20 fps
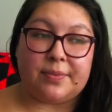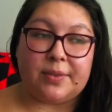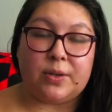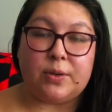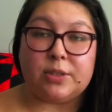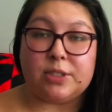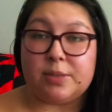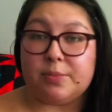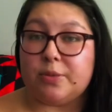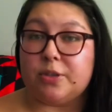
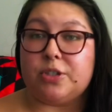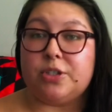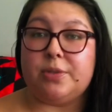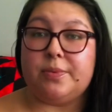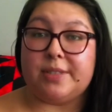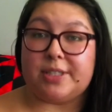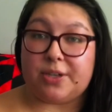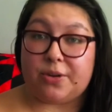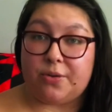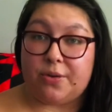Colton Bushy
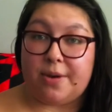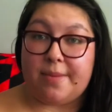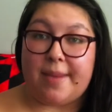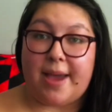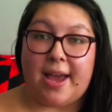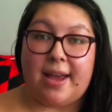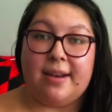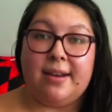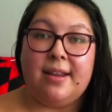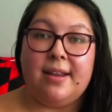was a Cree
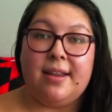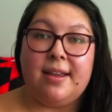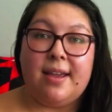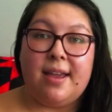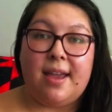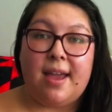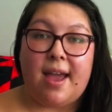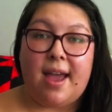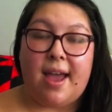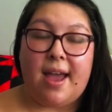man,
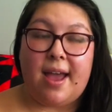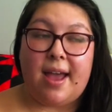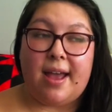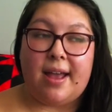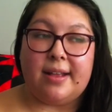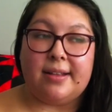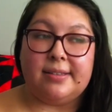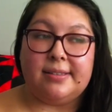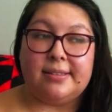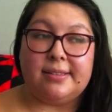
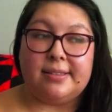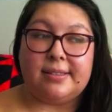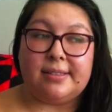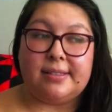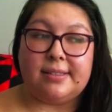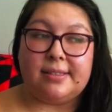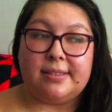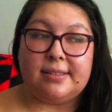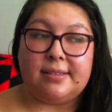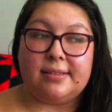and
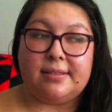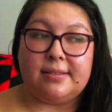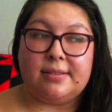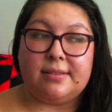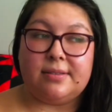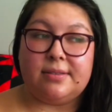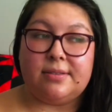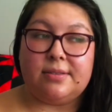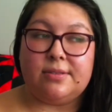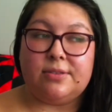
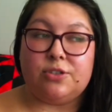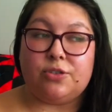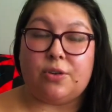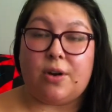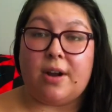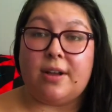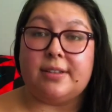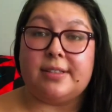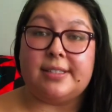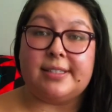
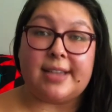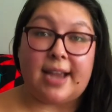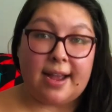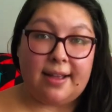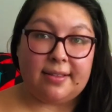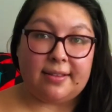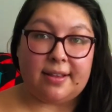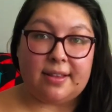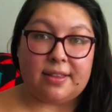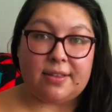Gerard
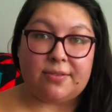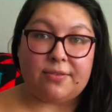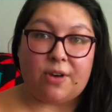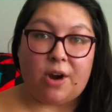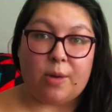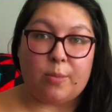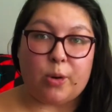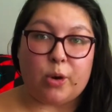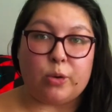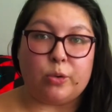Stanley, the
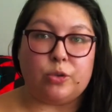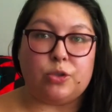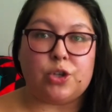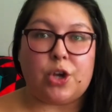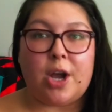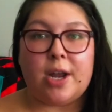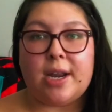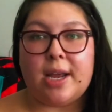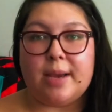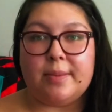farmer who
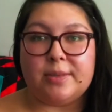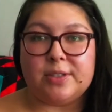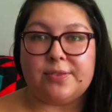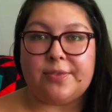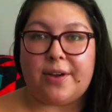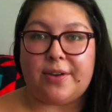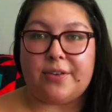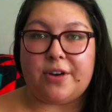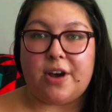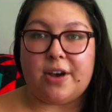shot him, was
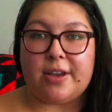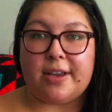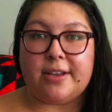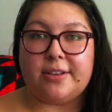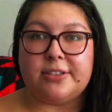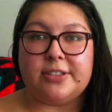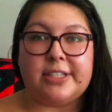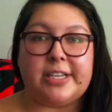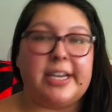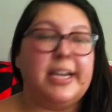found not
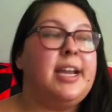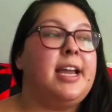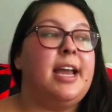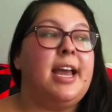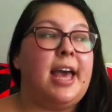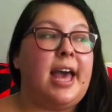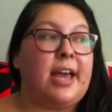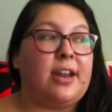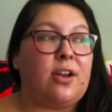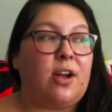guilty.
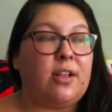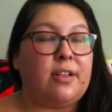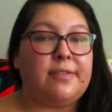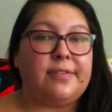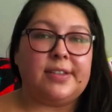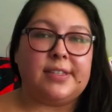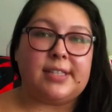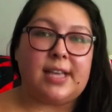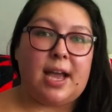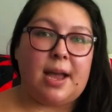And all of
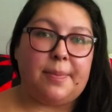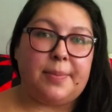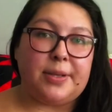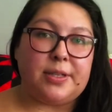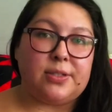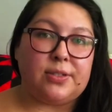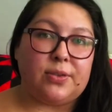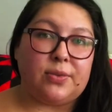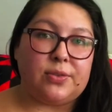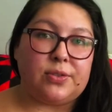this
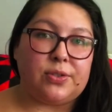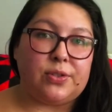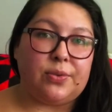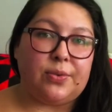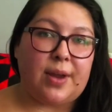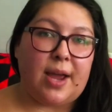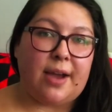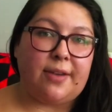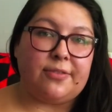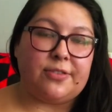happened so soon
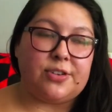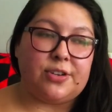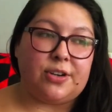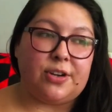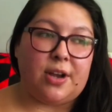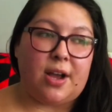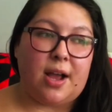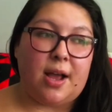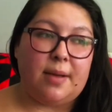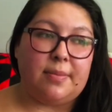
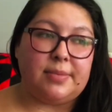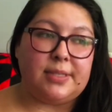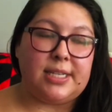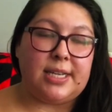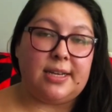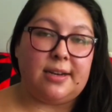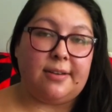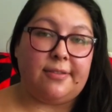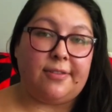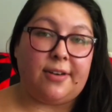after
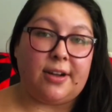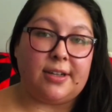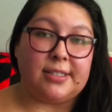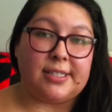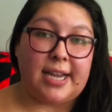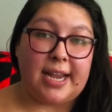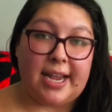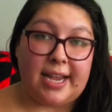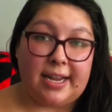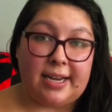Tina
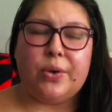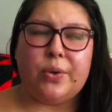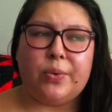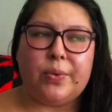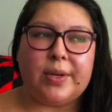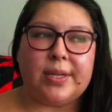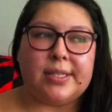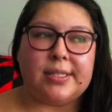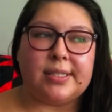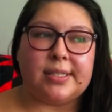Fontaine, who
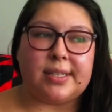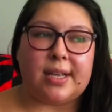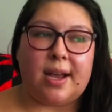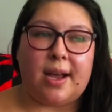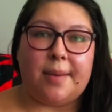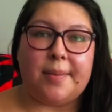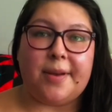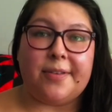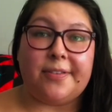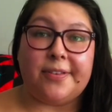was
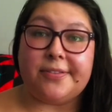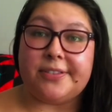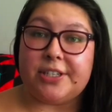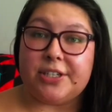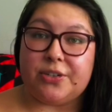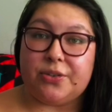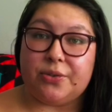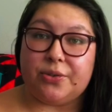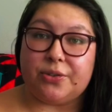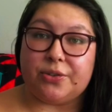a
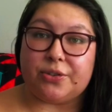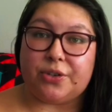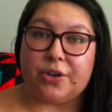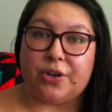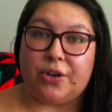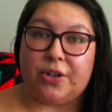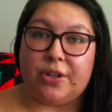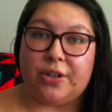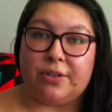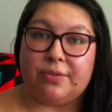15-year-old
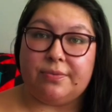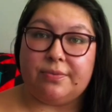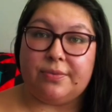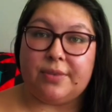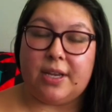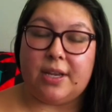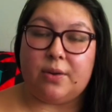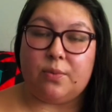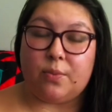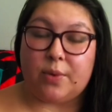girl
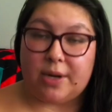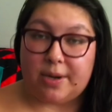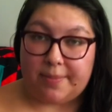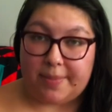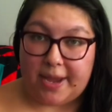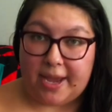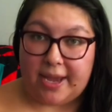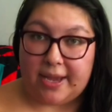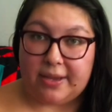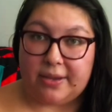in
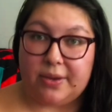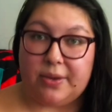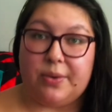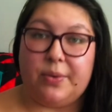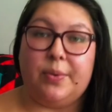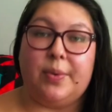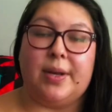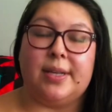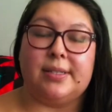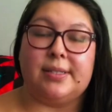Winnipeg who
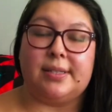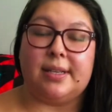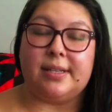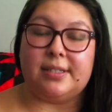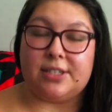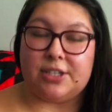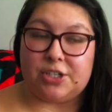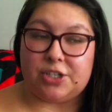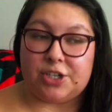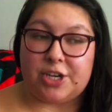was
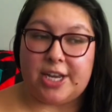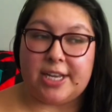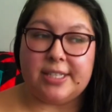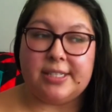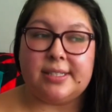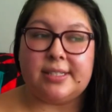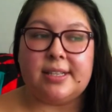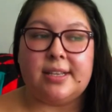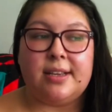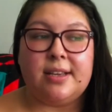
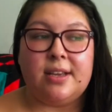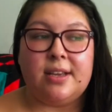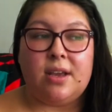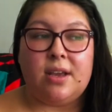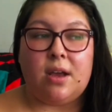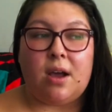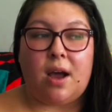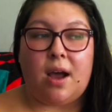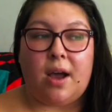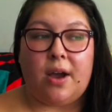Indigenous.
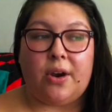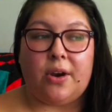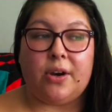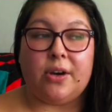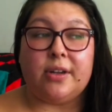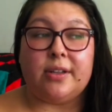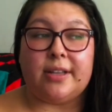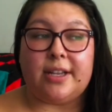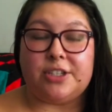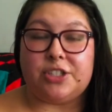Her
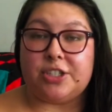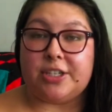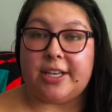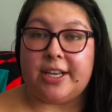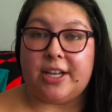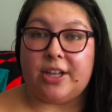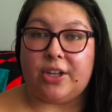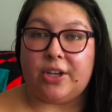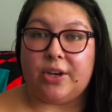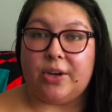alleged
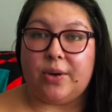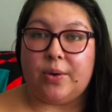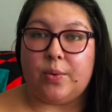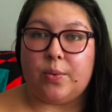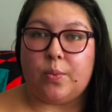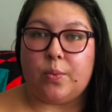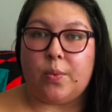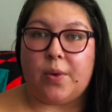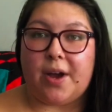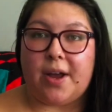killer
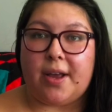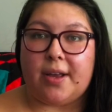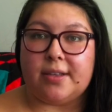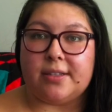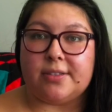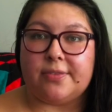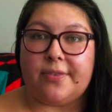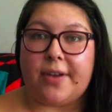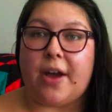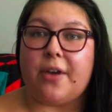
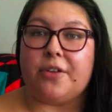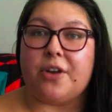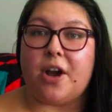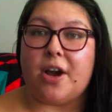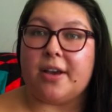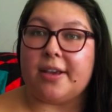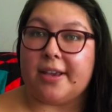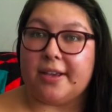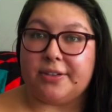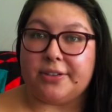was found
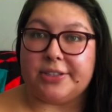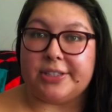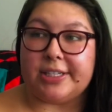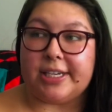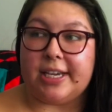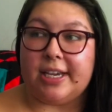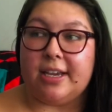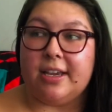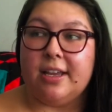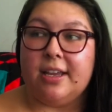not
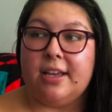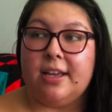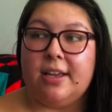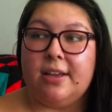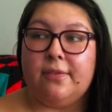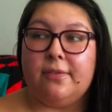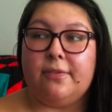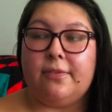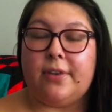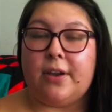guilty,
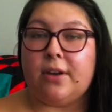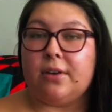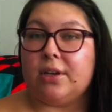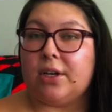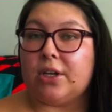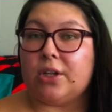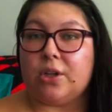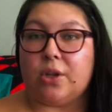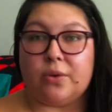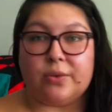very
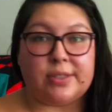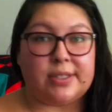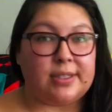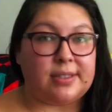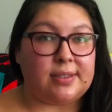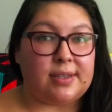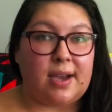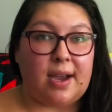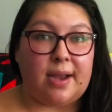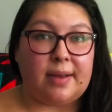close in
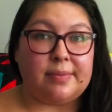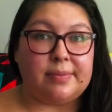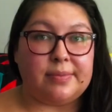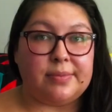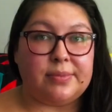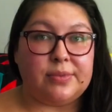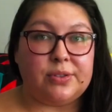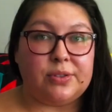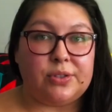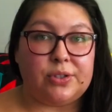time
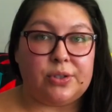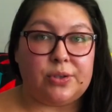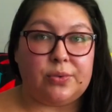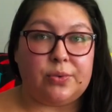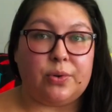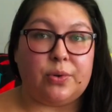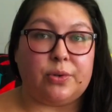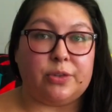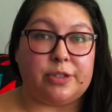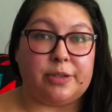to
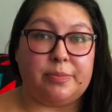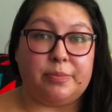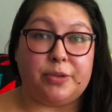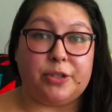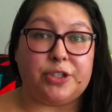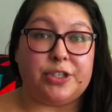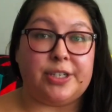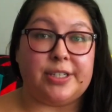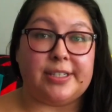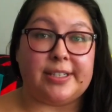Colton
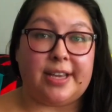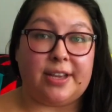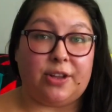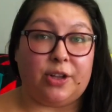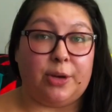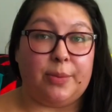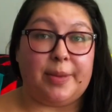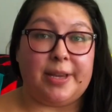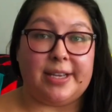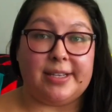Bushy's
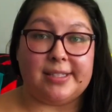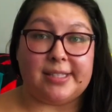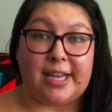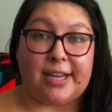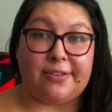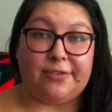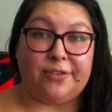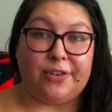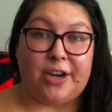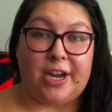killer being
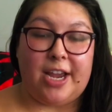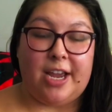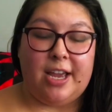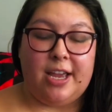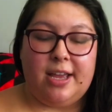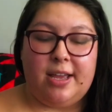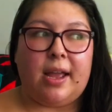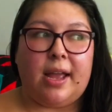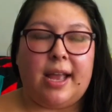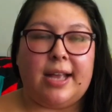set free.
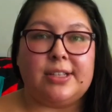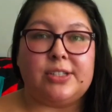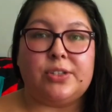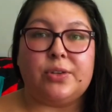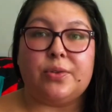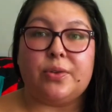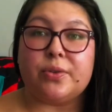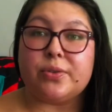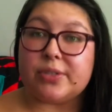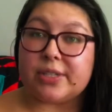And
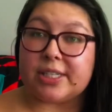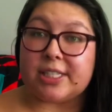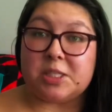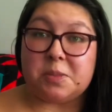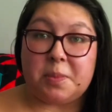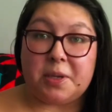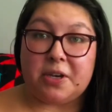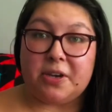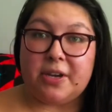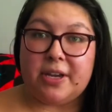so those
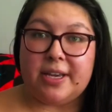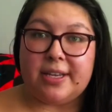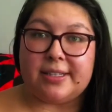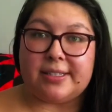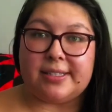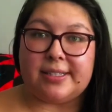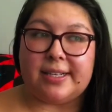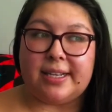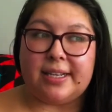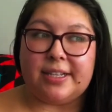
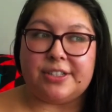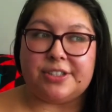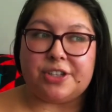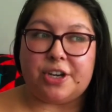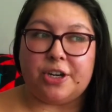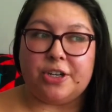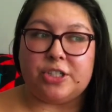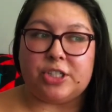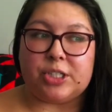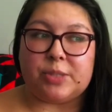experiences
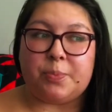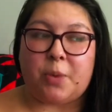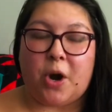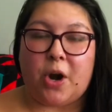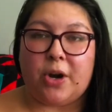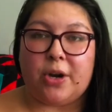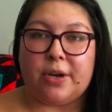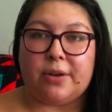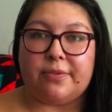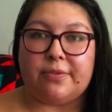are just
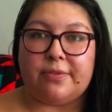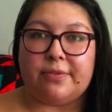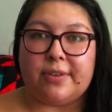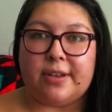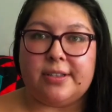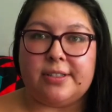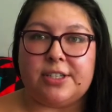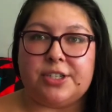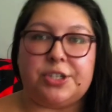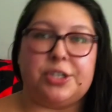part of
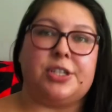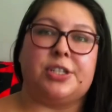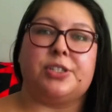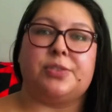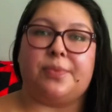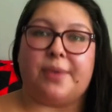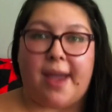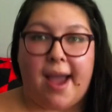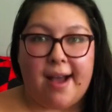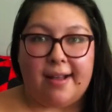
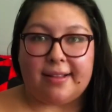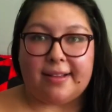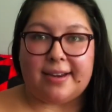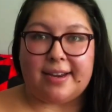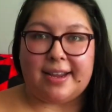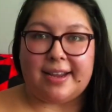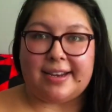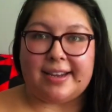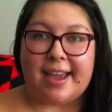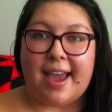Indigenous
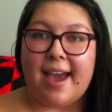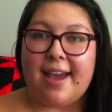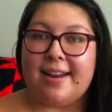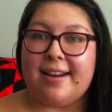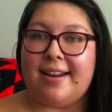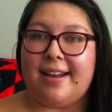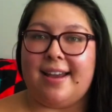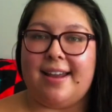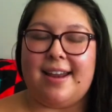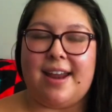reality in
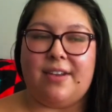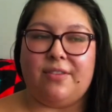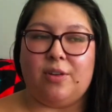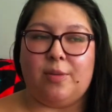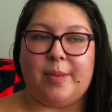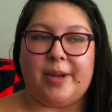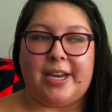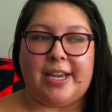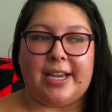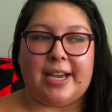Canada, and
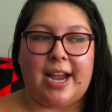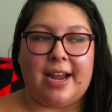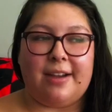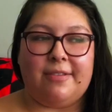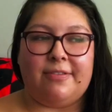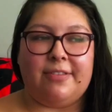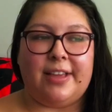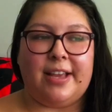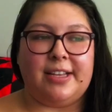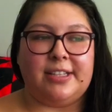everybody kind
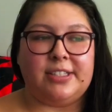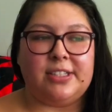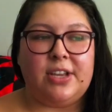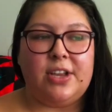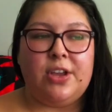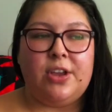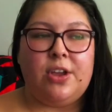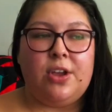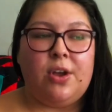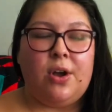of thinks,
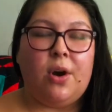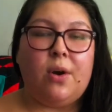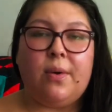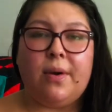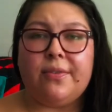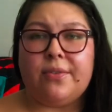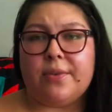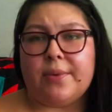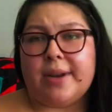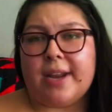oh,
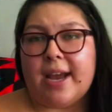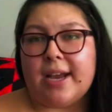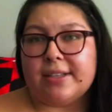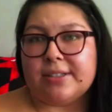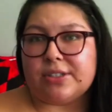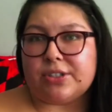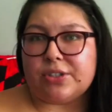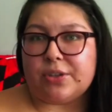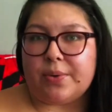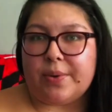everyone has
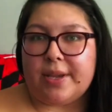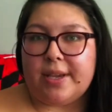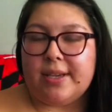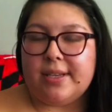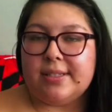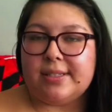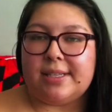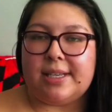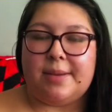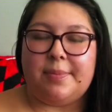it so
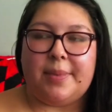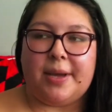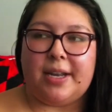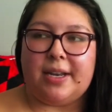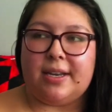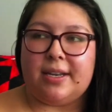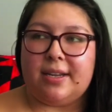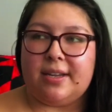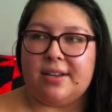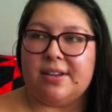easy, but